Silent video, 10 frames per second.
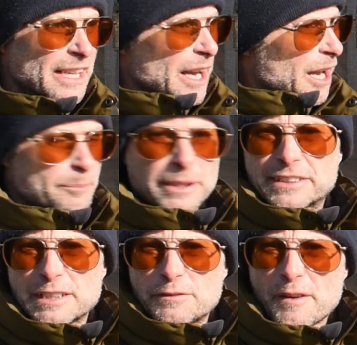But
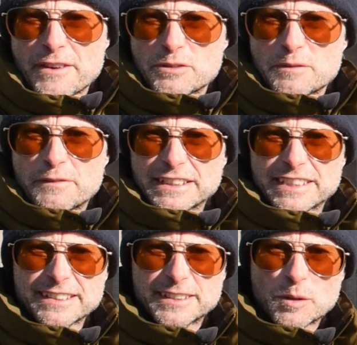D500,
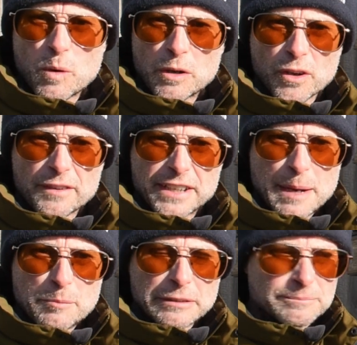fantastic wildlife
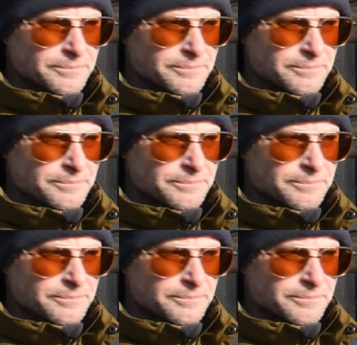camera.